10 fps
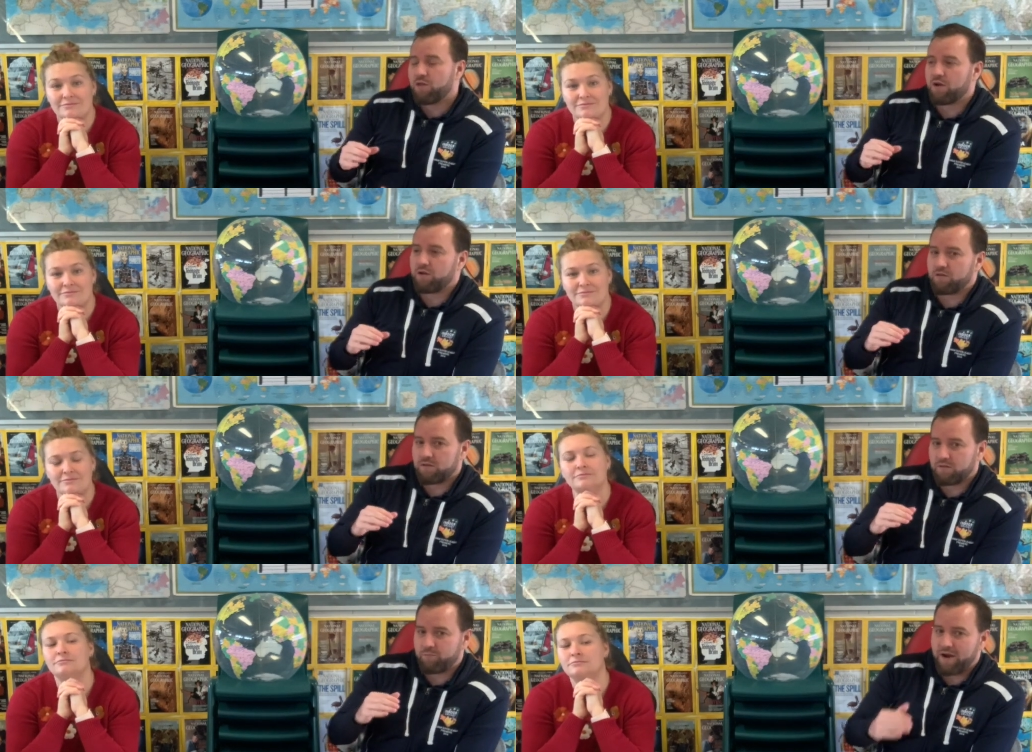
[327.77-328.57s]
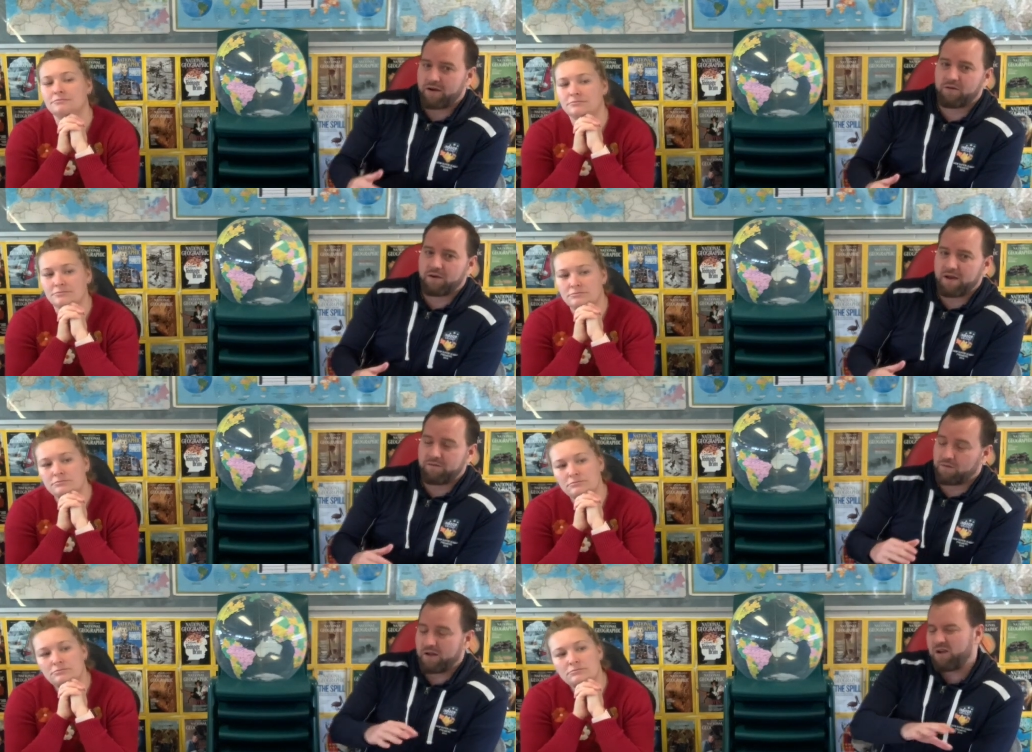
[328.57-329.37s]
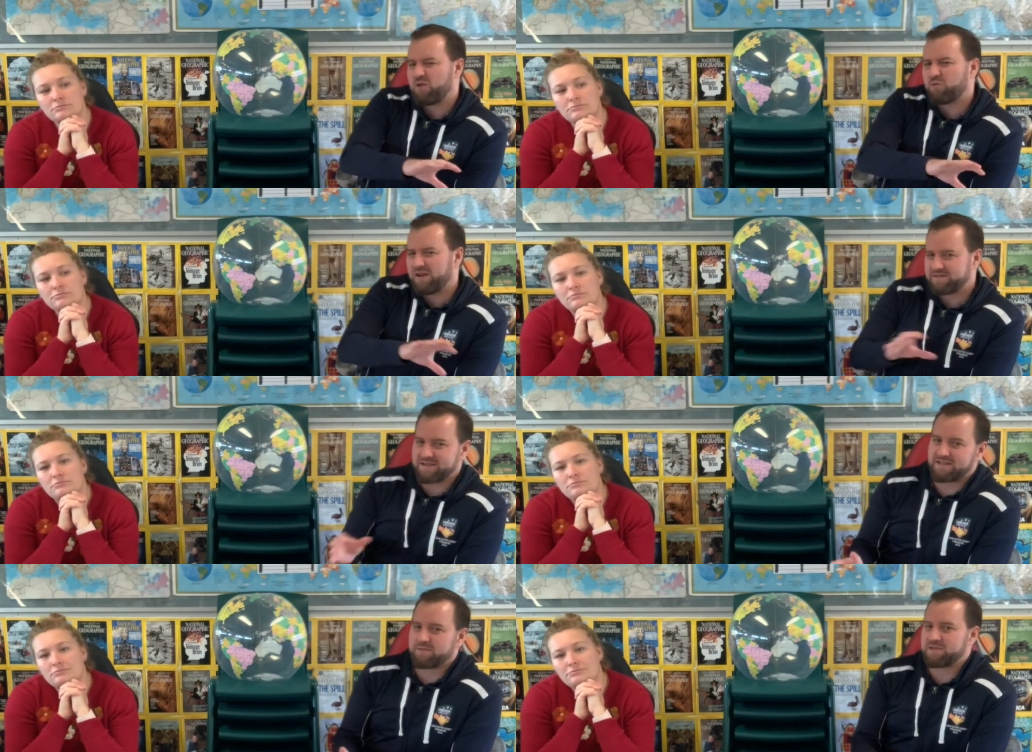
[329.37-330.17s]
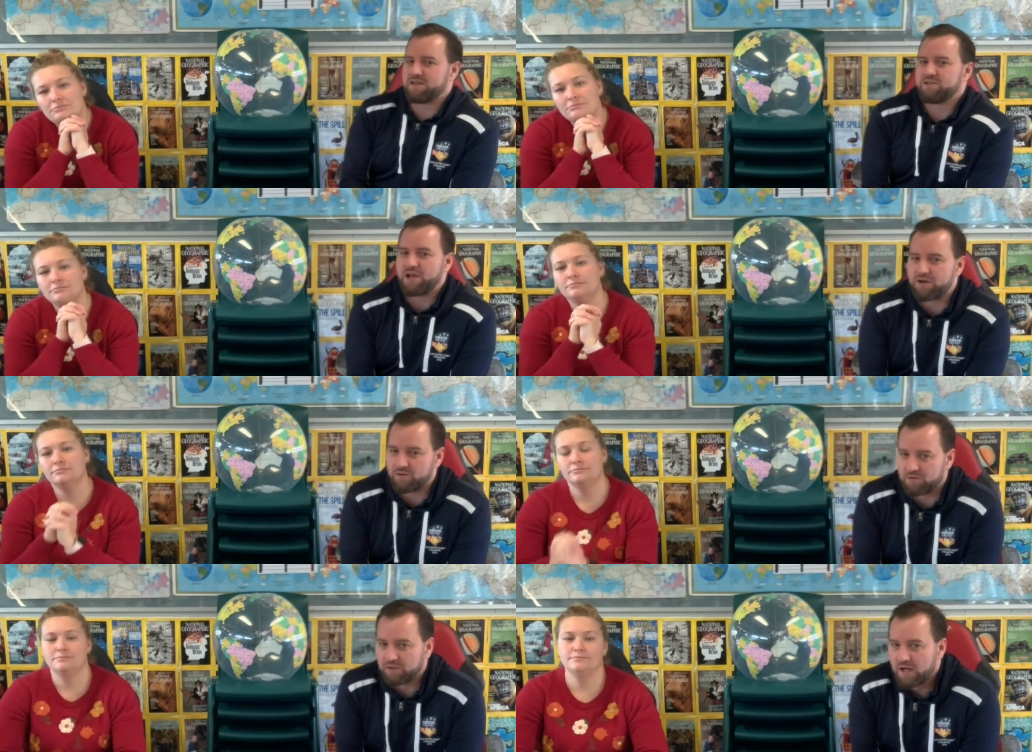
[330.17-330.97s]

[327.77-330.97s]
Speaker 1: The, the Barrier Reef and, and reef systems in general